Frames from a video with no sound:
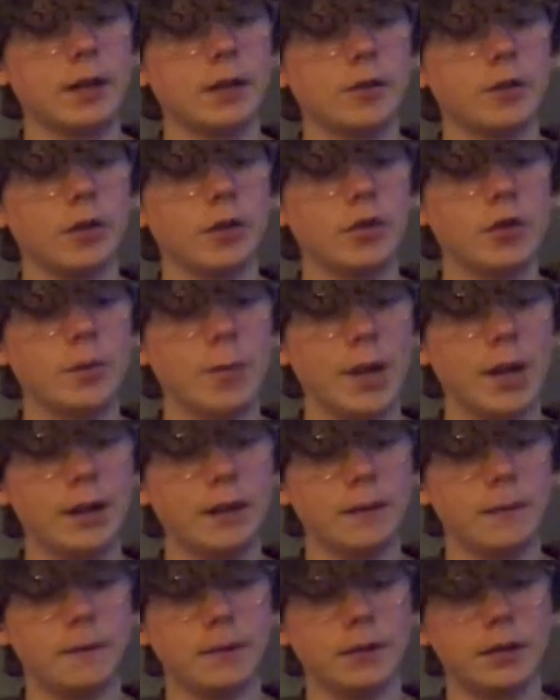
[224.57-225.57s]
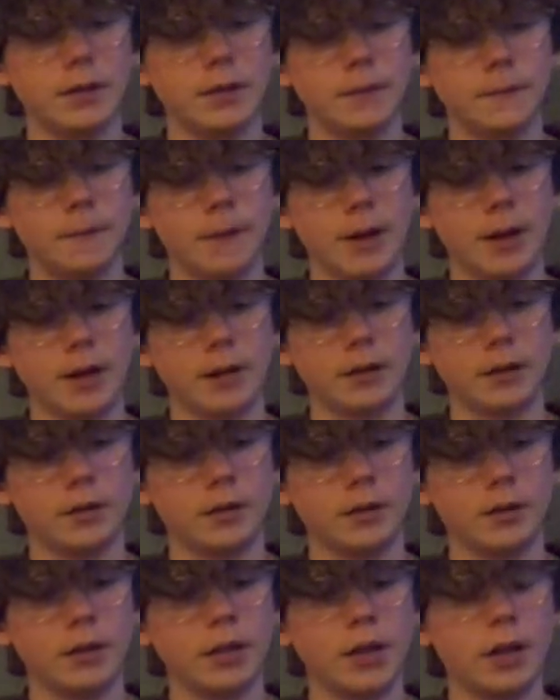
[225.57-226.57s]
Such a magnificent
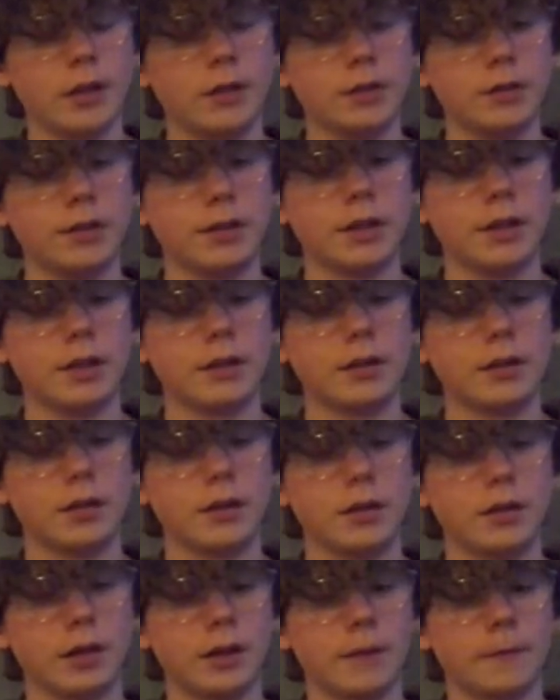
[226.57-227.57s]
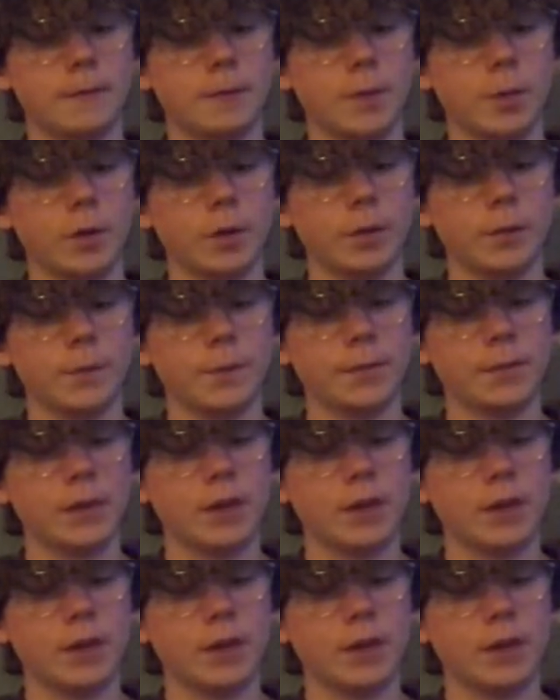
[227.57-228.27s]
find, she said to the left boot.